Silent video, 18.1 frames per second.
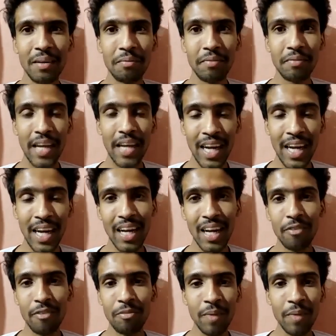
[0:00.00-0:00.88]
When I
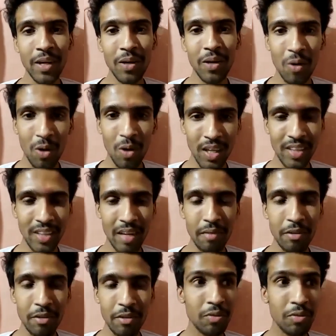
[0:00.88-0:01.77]
left my college, I
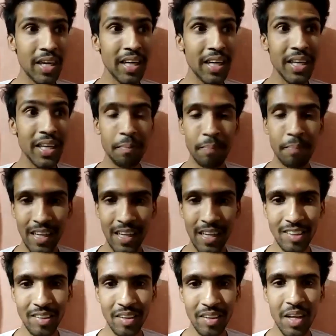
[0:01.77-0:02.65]
was very
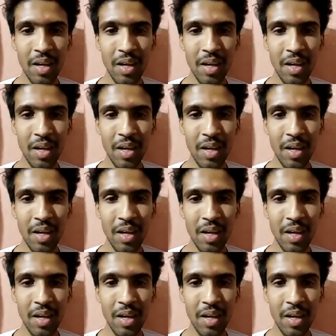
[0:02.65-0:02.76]
depressed